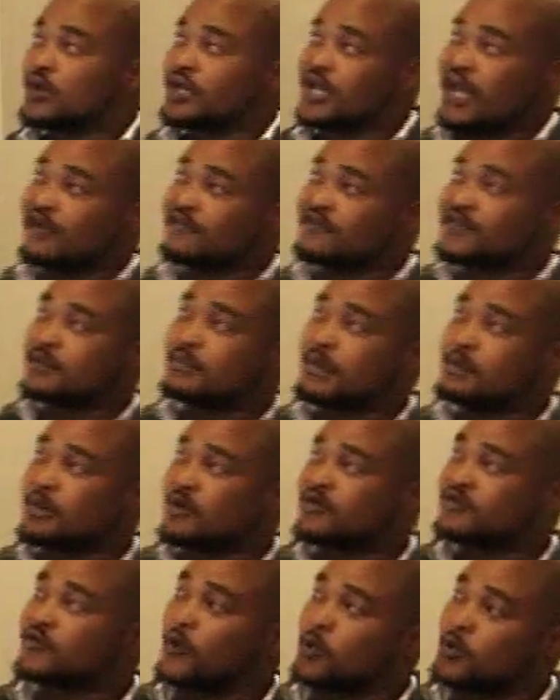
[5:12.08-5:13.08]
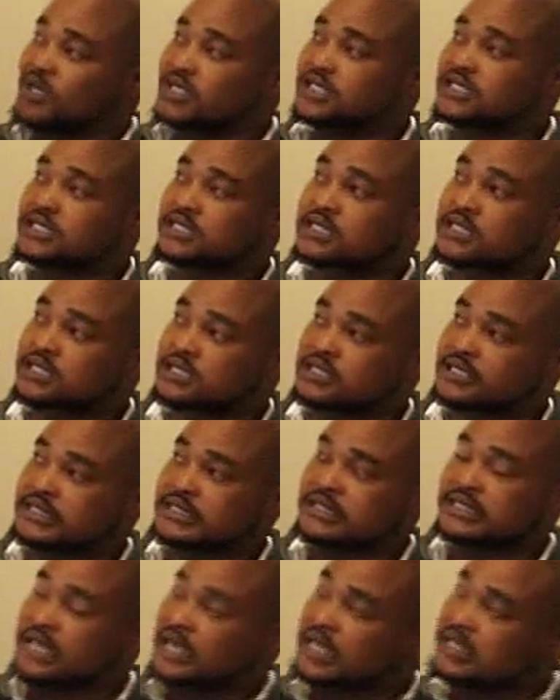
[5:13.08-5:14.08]
We have them about 4 weeks
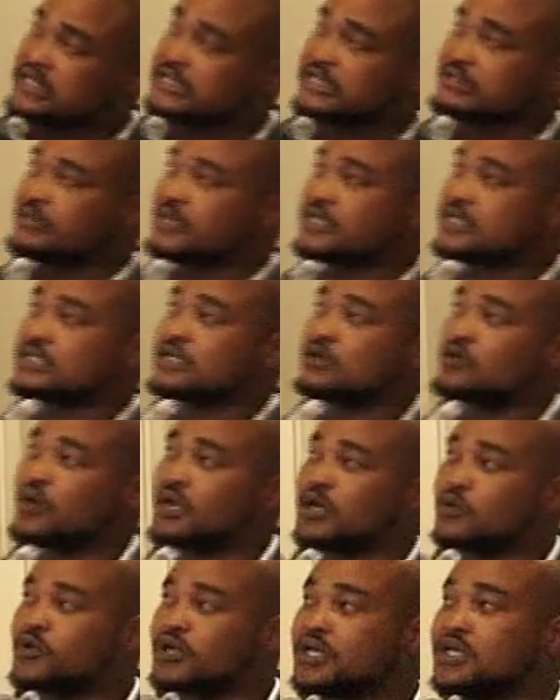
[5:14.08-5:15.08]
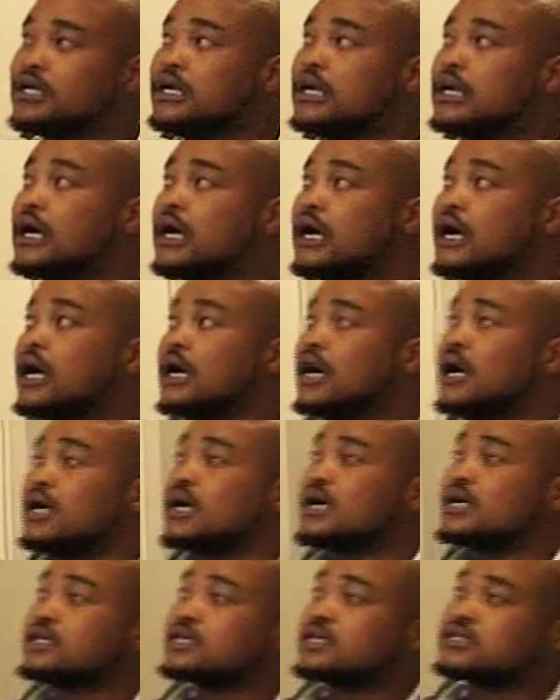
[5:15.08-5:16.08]
in the second semester where we
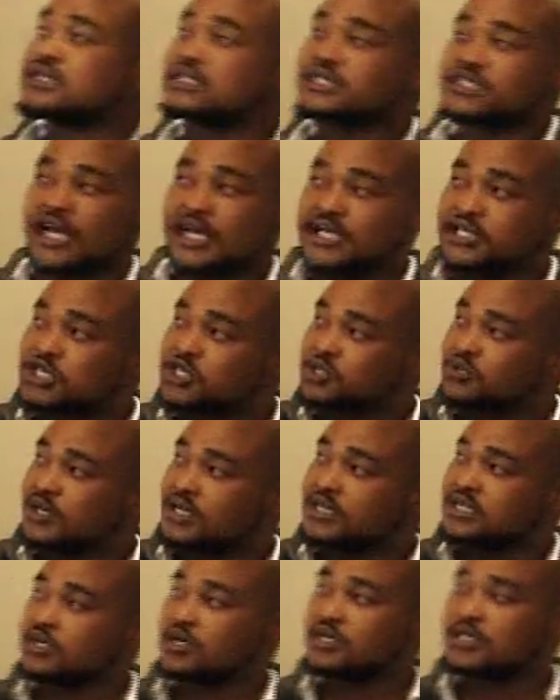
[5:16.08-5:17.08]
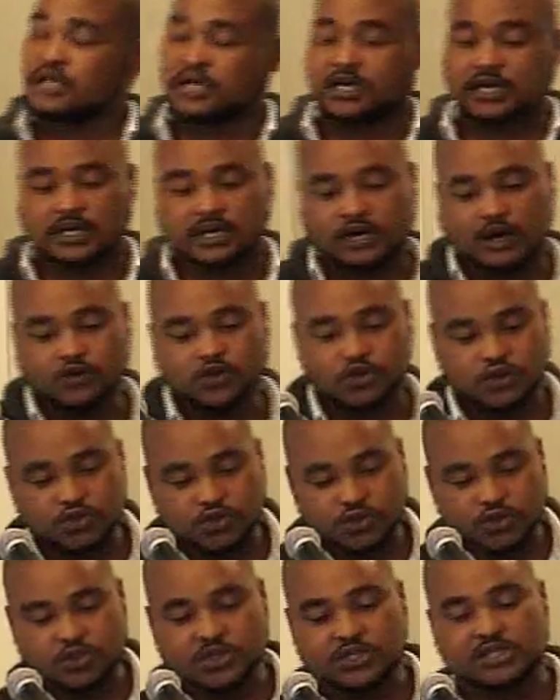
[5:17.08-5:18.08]
train students on how
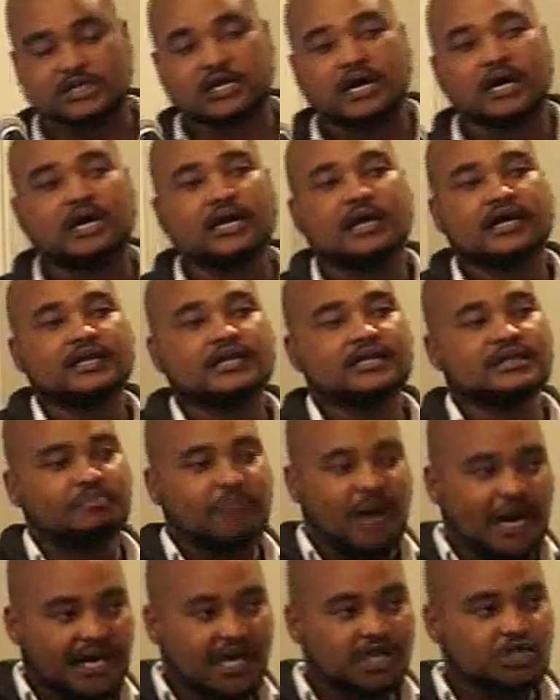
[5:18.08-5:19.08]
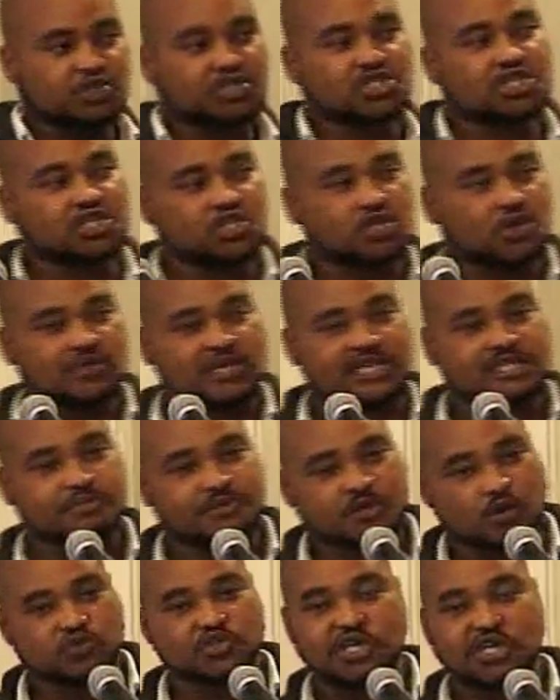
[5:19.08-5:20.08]
to use the package which is known
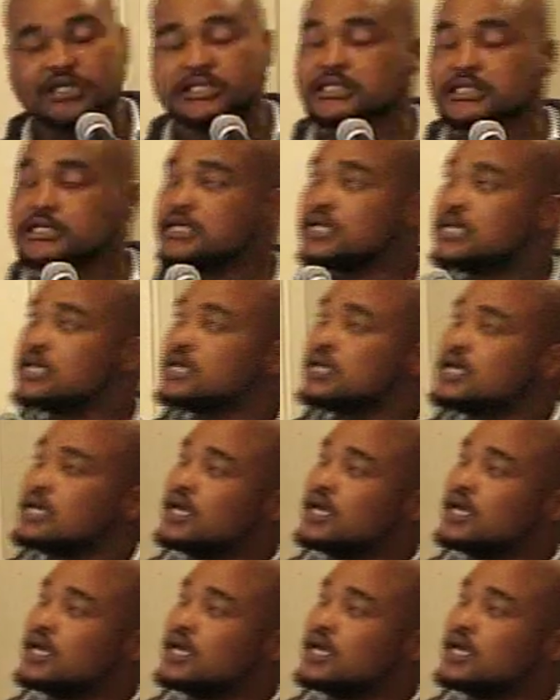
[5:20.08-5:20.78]
as projects.